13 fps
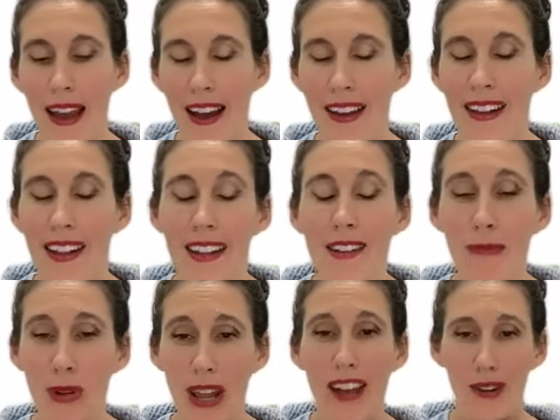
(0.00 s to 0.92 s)
at,
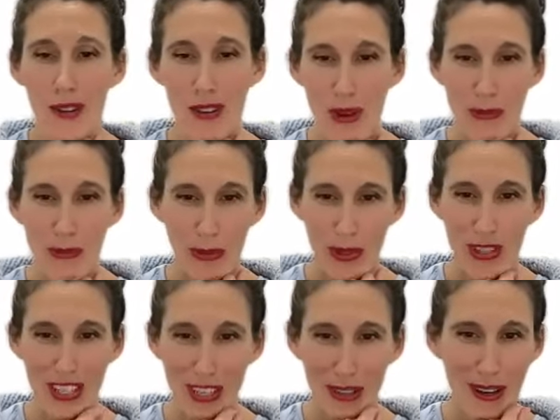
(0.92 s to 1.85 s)
and at OUM in
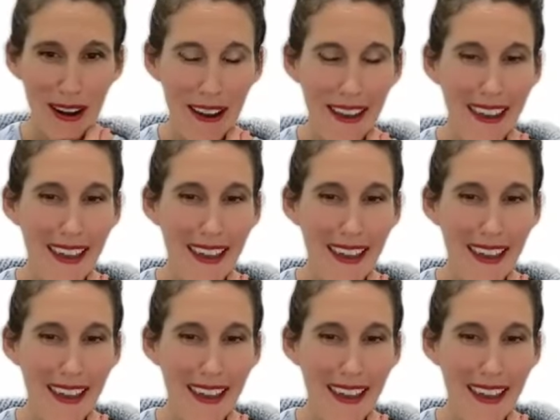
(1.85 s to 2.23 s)
particular.